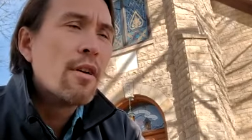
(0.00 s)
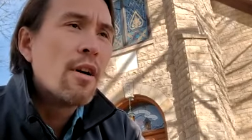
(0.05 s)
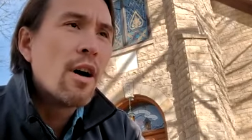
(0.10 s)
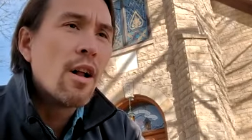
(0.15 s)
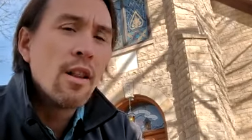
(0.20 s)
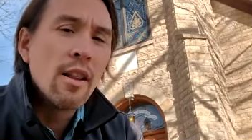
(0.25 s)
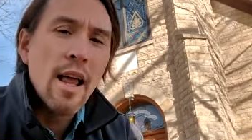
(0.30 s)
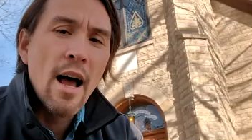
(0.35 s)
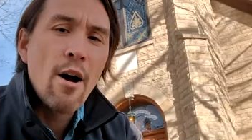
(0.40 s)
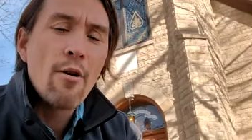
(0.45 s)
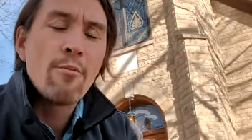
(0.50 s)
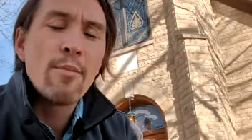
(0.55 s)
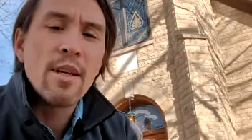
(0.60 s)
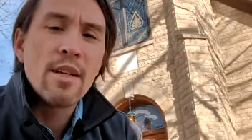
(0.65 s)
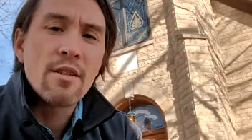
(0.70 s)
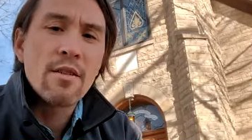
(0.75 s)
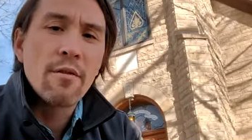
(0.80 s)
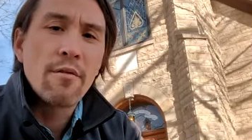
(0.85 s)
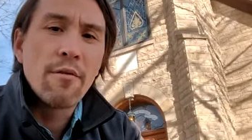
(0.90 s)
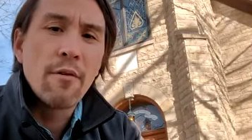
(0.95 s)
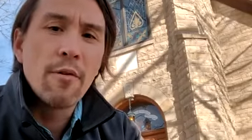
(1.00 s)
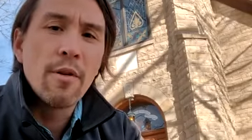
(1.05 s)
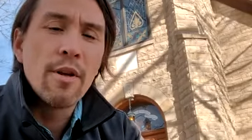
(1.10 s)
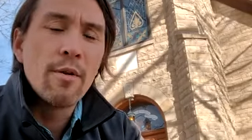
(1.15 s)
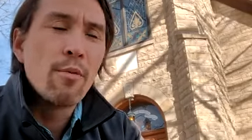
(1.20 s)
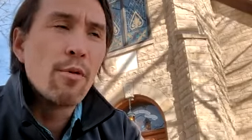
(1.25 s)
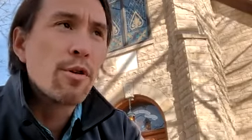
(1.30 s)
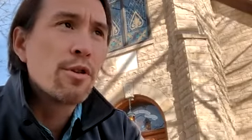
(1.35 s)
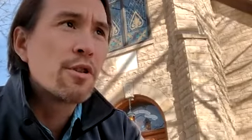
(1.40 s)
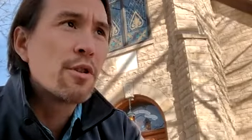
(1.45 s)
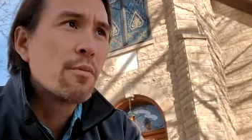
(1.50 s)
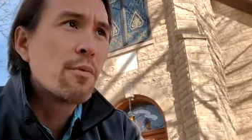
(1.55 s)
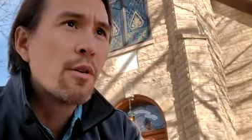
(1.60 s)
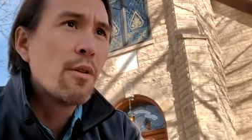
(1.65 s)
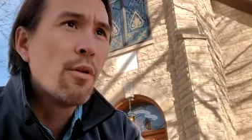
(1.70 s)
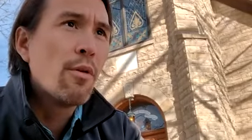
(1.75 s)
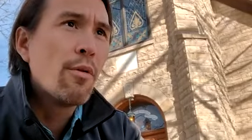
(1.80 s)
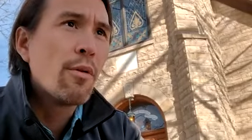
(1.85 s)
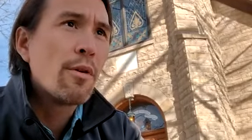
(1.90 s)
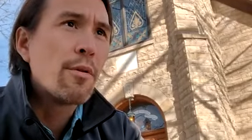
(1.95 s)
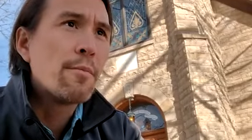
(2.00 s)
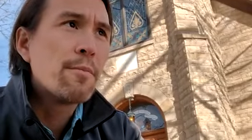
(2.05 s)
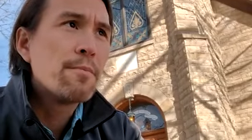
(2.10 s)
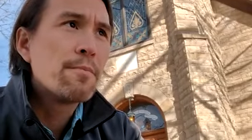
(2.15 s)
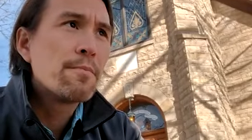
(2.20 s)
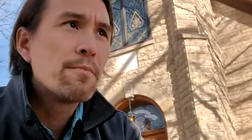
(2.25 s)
allow me to fully worship the Lord?